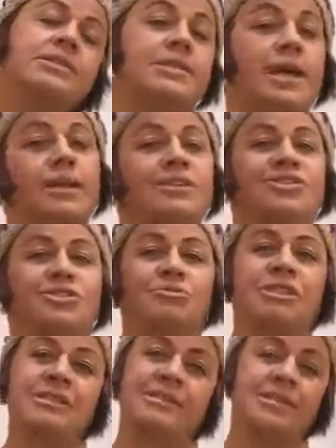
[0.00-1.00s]
at Tellus
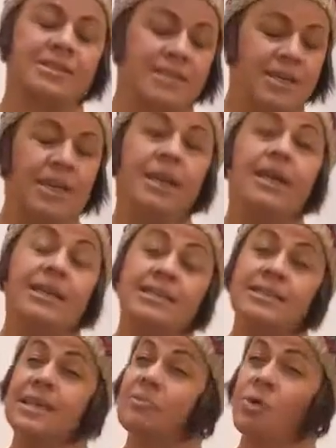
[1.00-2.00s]
360,
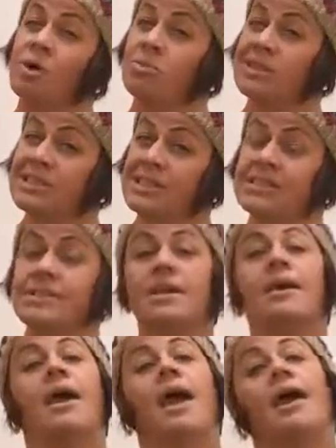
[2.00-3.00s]
San Juan
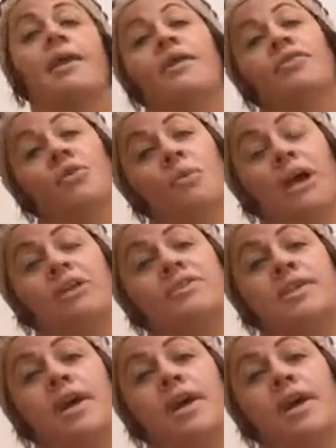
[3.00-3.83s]
Bautista, and at the Ware